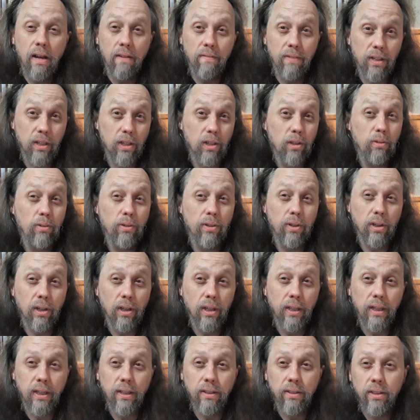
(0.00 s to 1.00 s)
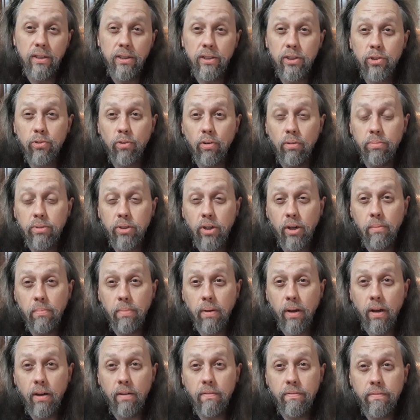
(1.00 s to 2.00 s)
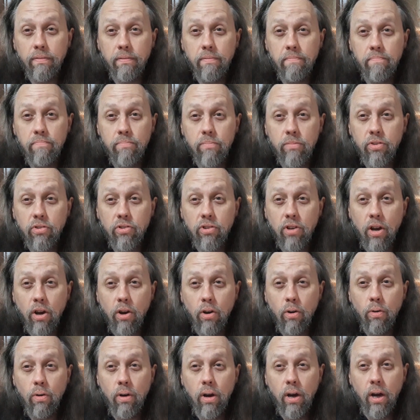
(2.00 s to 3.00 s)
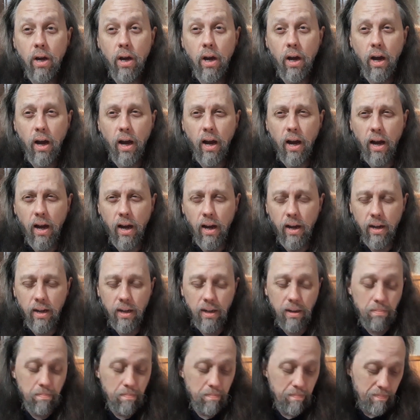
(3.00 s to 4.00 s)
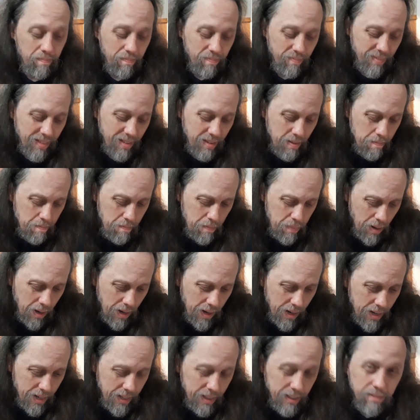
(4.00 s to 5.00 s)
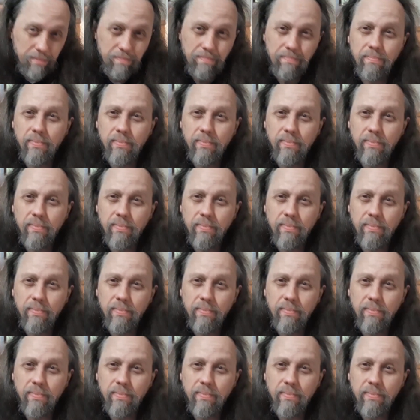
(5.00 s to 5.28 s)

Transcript: I've included a link in the description above. So, but